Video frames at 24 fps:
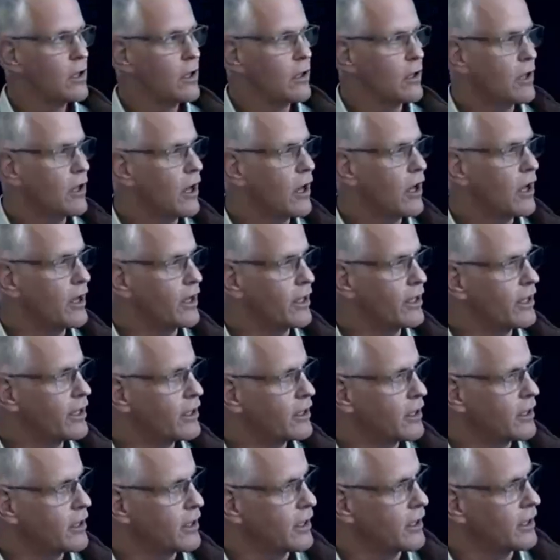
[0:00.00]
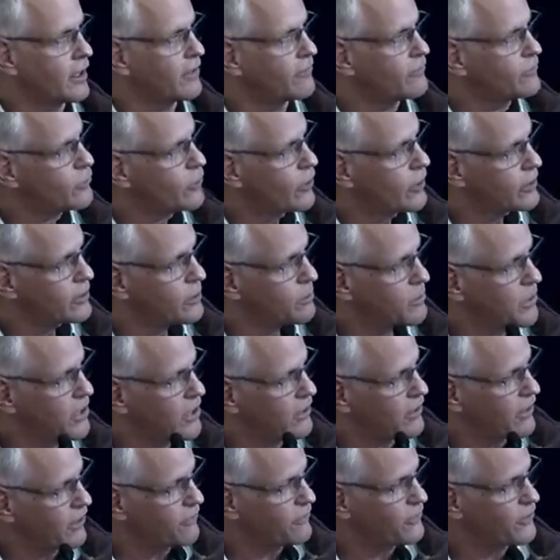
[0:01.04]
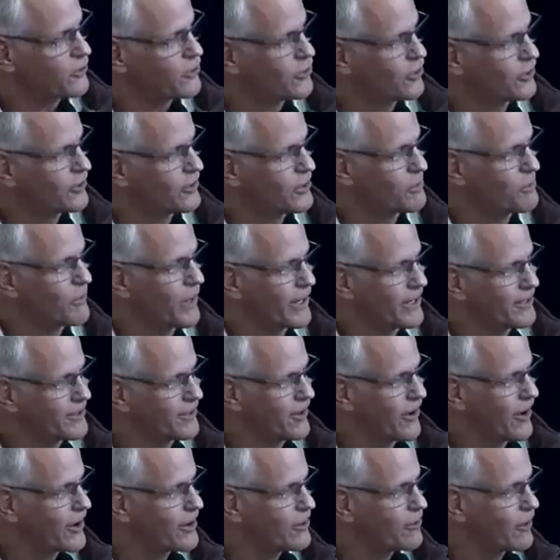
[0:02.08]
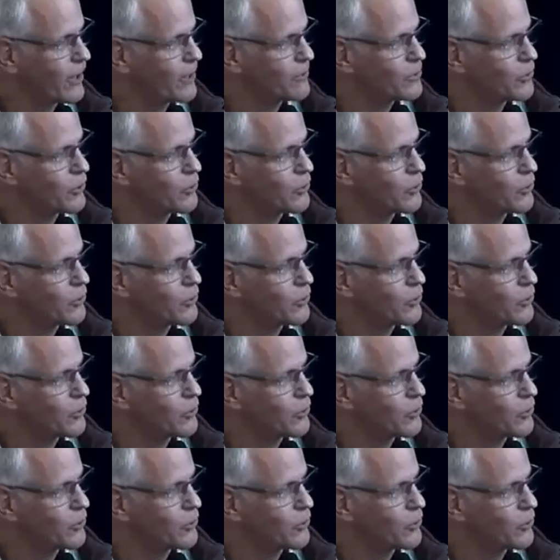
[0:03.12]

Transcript: and I've tried to be efficient in my diagram.